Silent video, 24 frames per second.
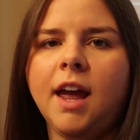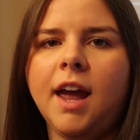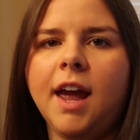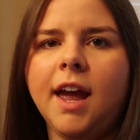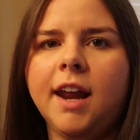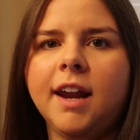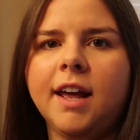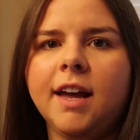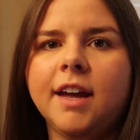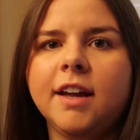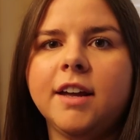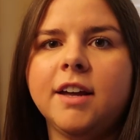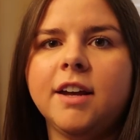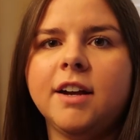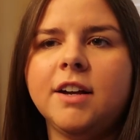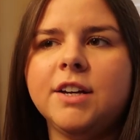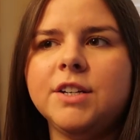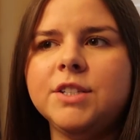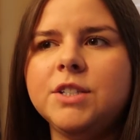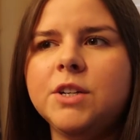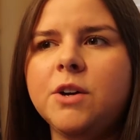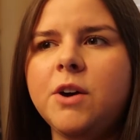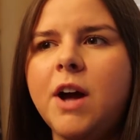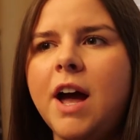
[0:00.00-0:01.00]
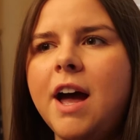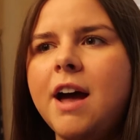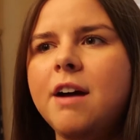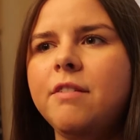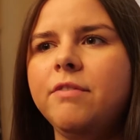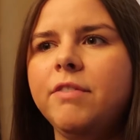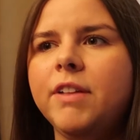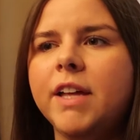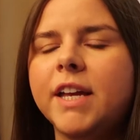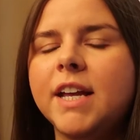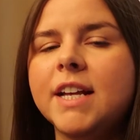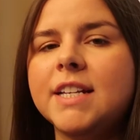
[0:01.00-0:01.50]
and I also
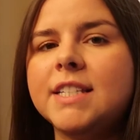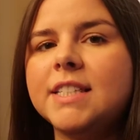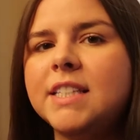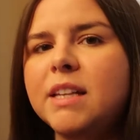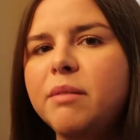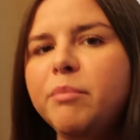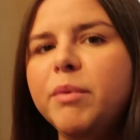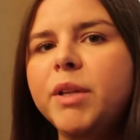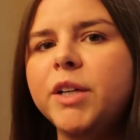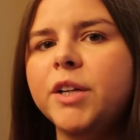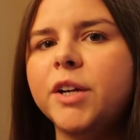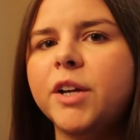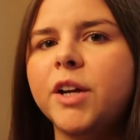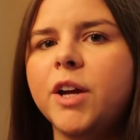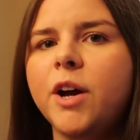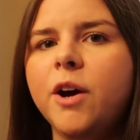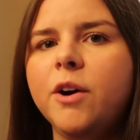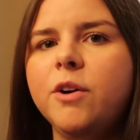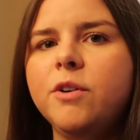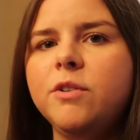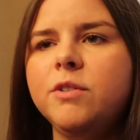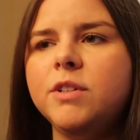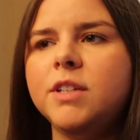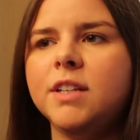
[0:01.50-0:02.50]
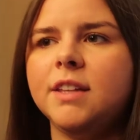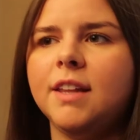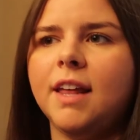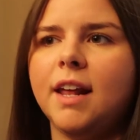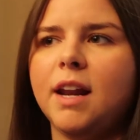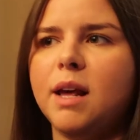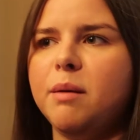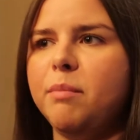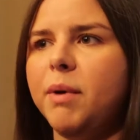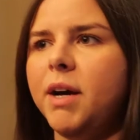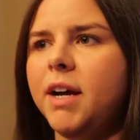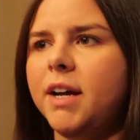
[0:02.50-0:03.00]
have like a similar coat
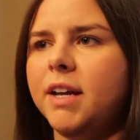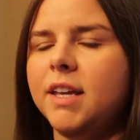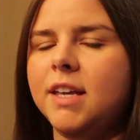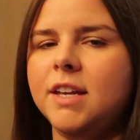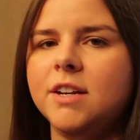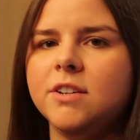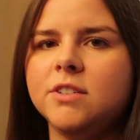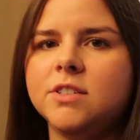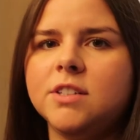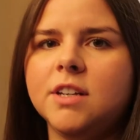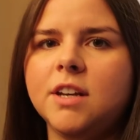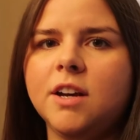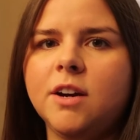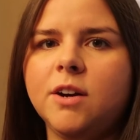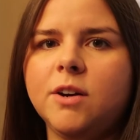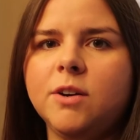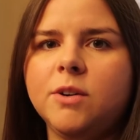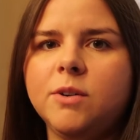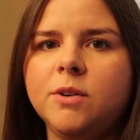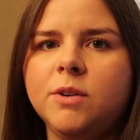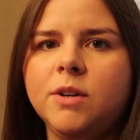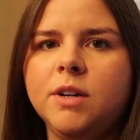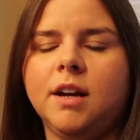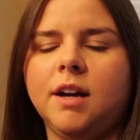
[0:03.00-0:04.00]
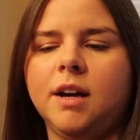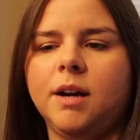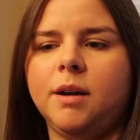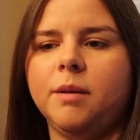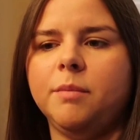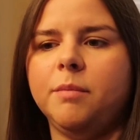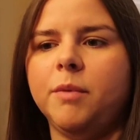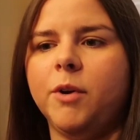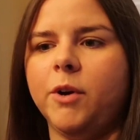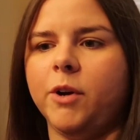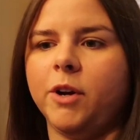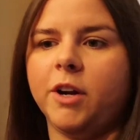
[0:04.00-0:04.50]
that I bought years ago
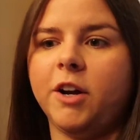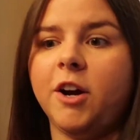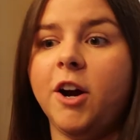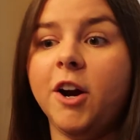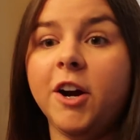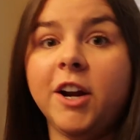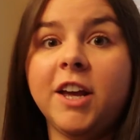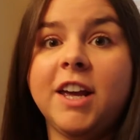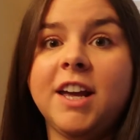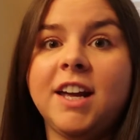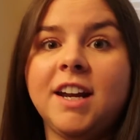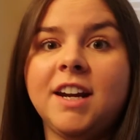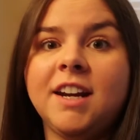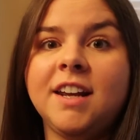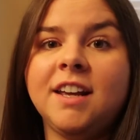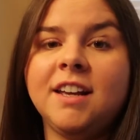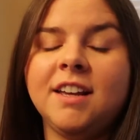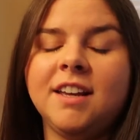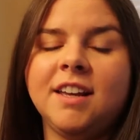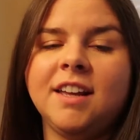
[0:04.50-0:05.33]
um, or cardigan